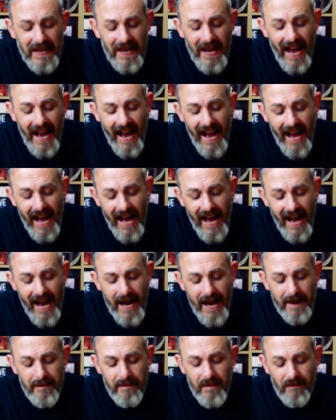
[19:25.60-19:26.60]

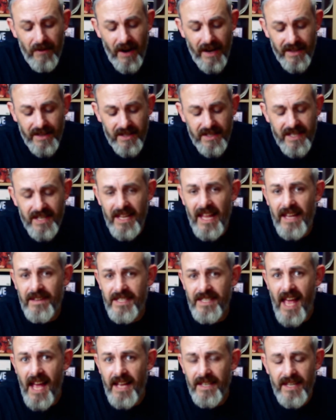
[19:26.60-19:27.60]
Right, so
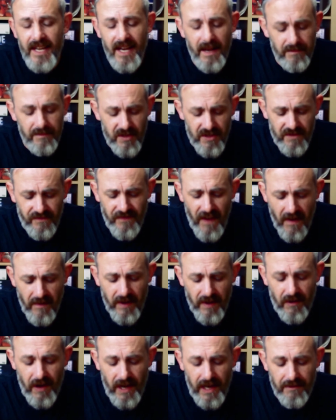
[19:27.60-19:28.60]
there's that. Just
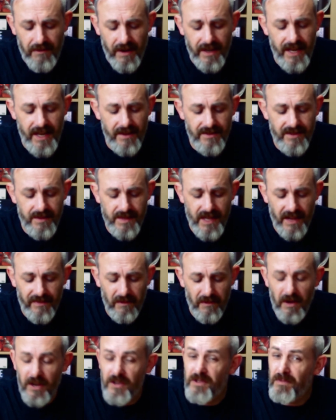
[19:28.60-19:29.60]
very quickly run down some stuff
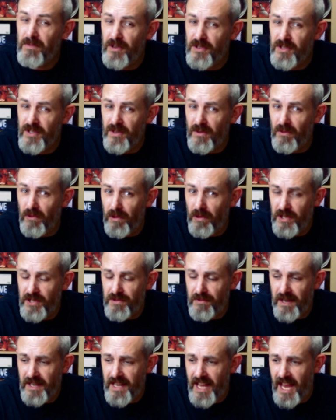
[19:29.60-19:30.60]
I watched all of
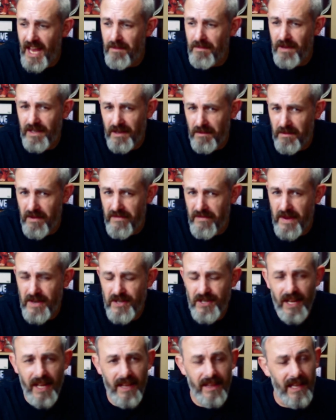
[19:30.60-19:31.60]
Squid Game. I don't know if I
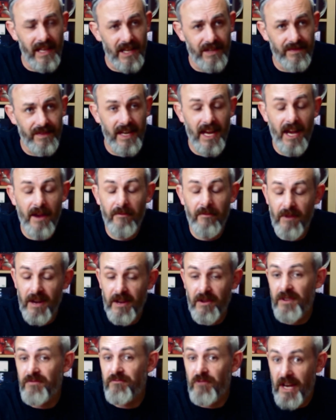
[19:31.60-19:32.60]
mentioned that in the last video.
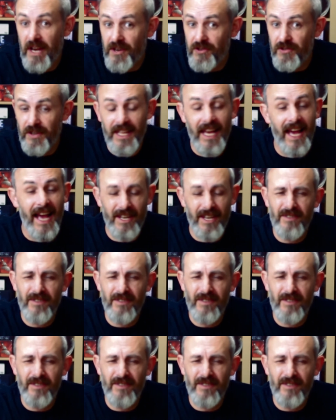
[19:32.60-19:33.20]
Really good, really enjoyed that.